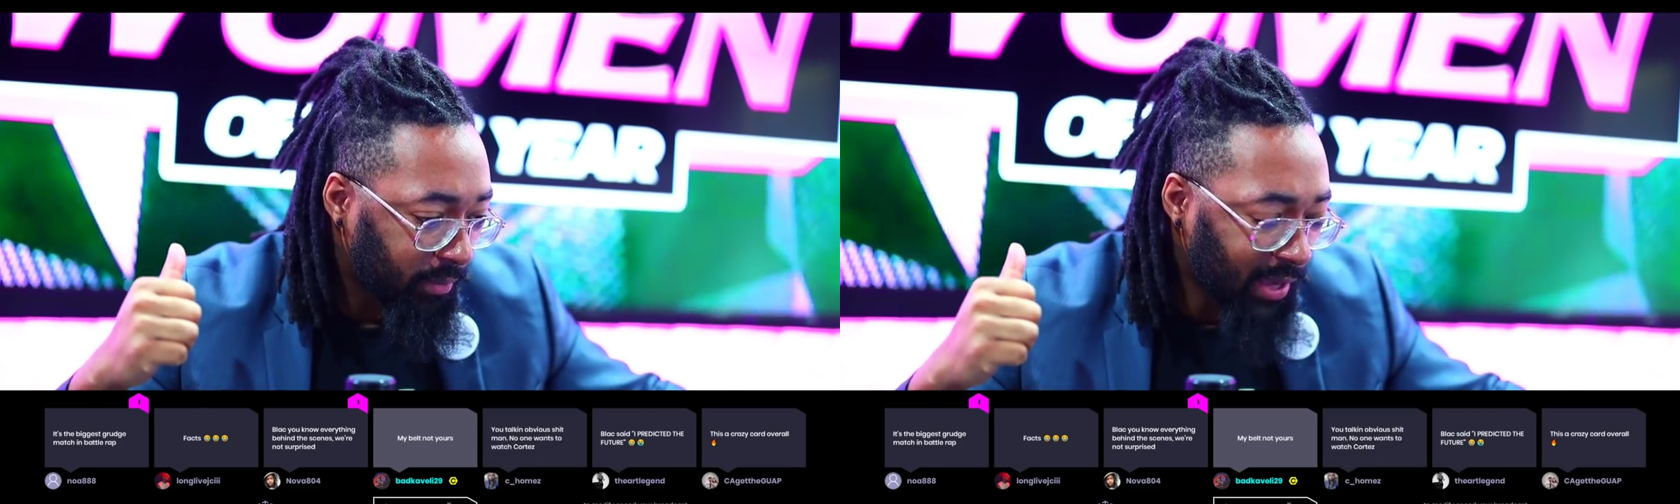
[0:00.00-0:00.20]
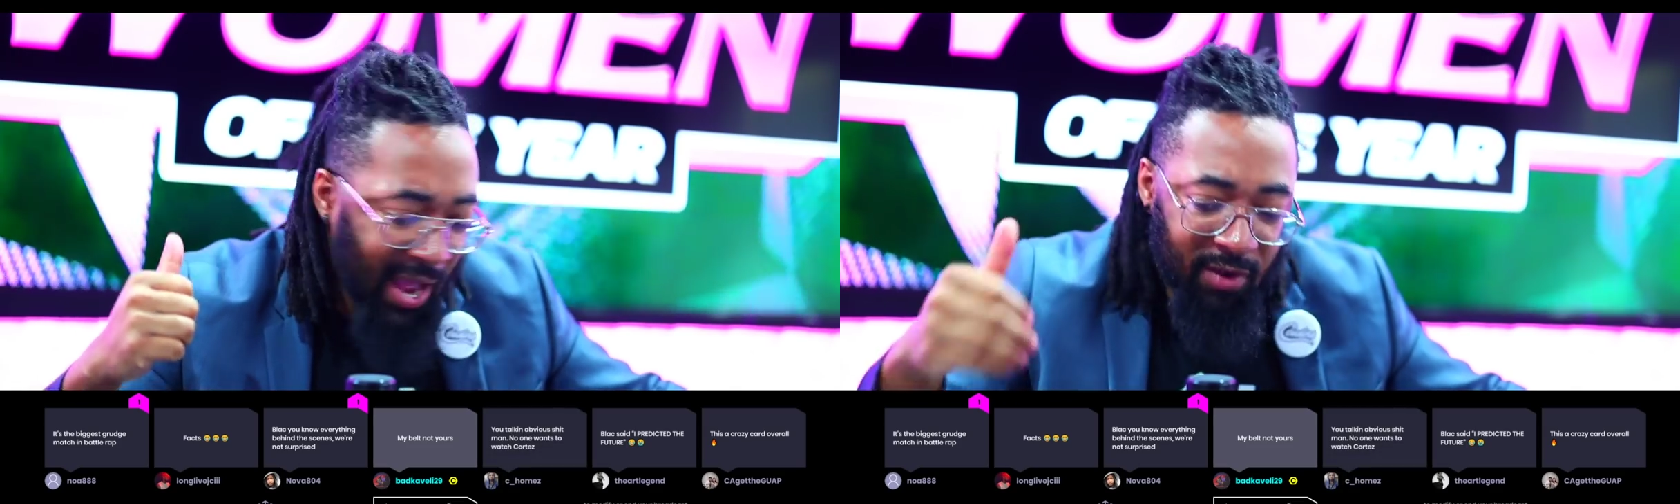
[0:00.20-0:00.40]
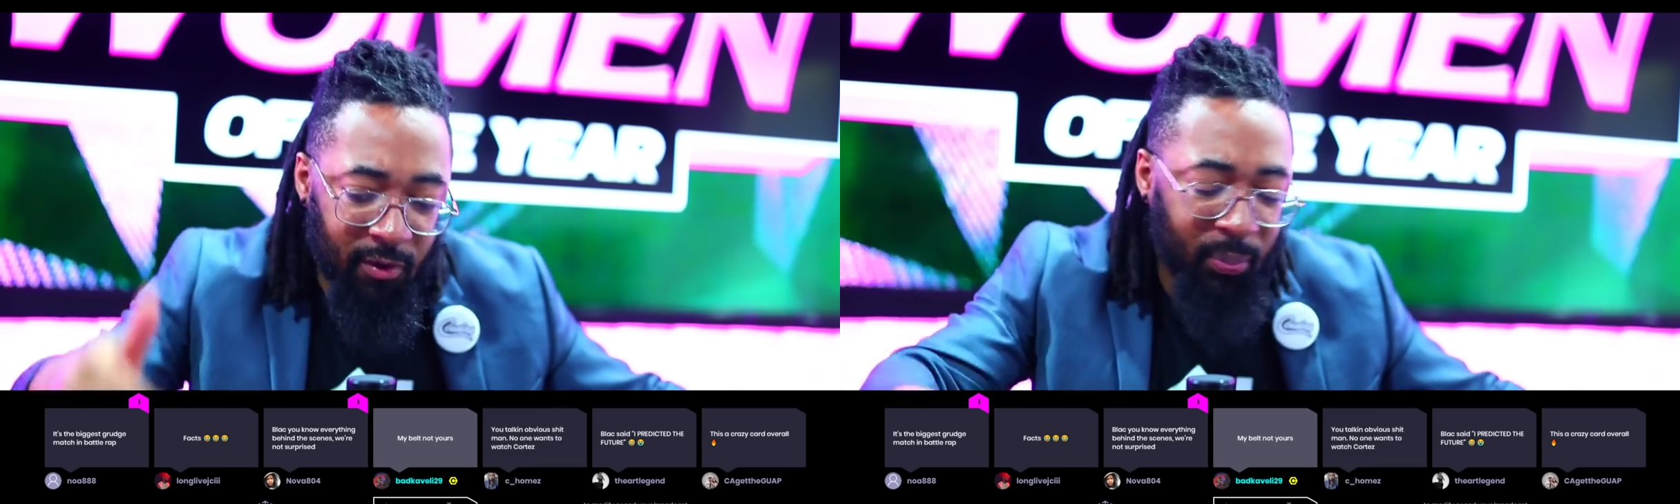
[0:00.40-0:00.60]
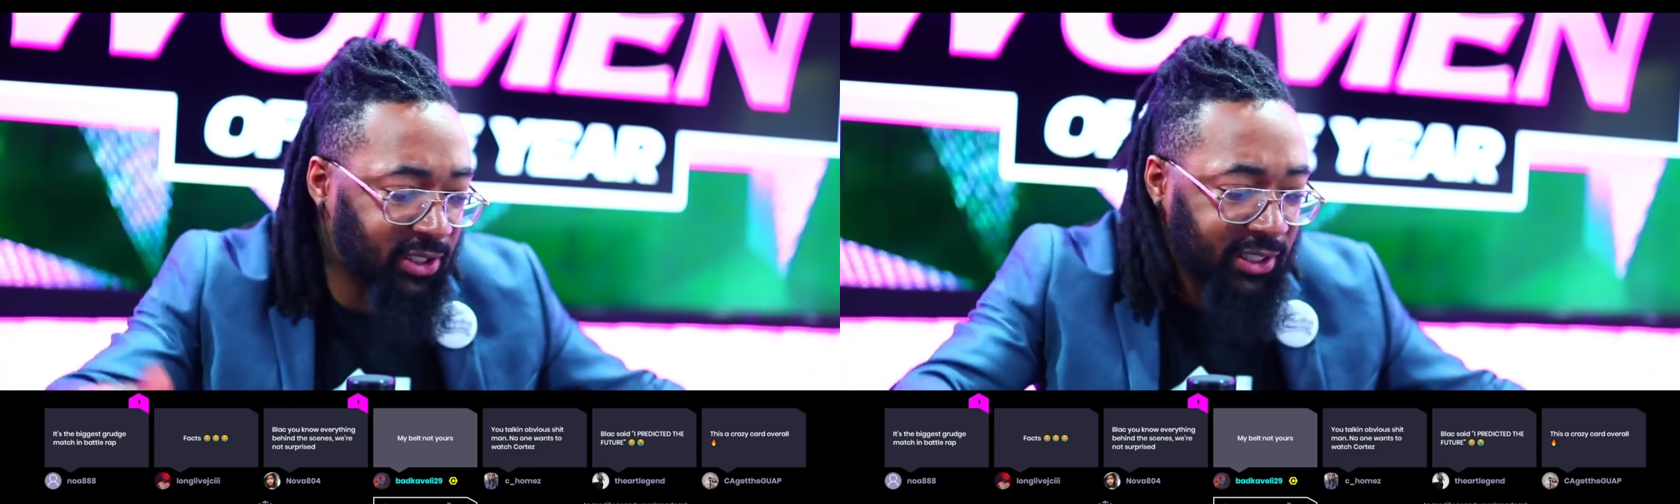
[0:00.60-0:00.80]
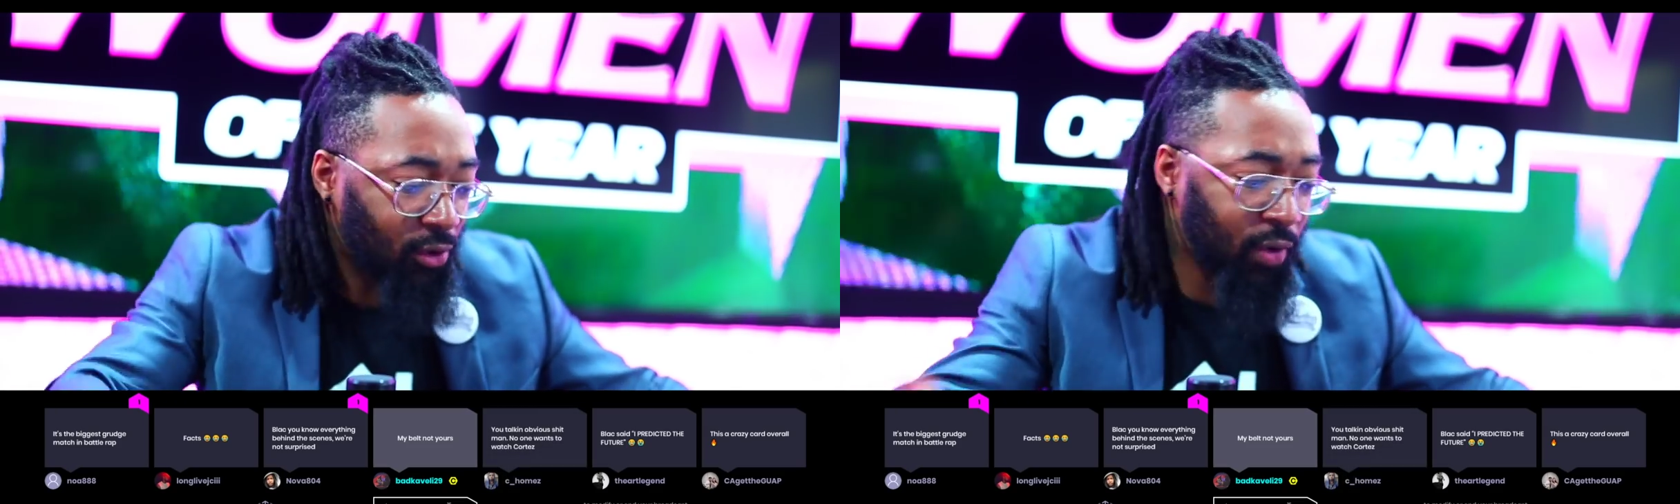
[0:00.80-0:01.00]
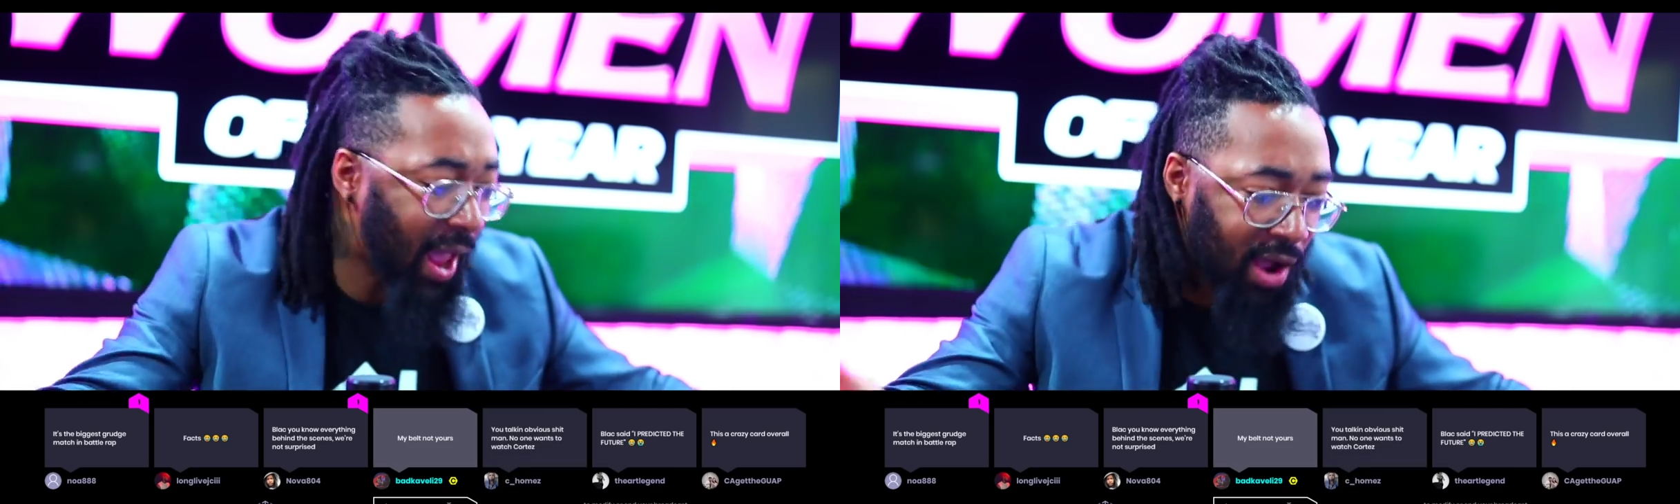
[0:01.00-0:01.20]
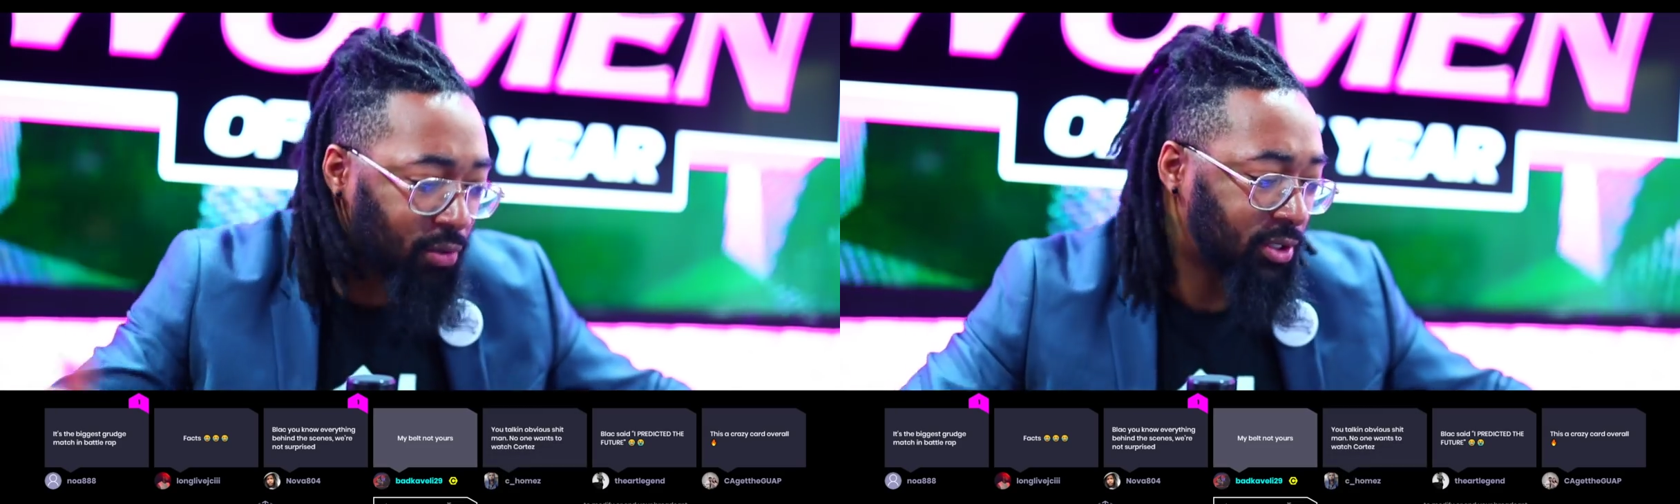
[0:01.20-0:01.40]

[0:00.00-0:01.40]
I even predicted rounds.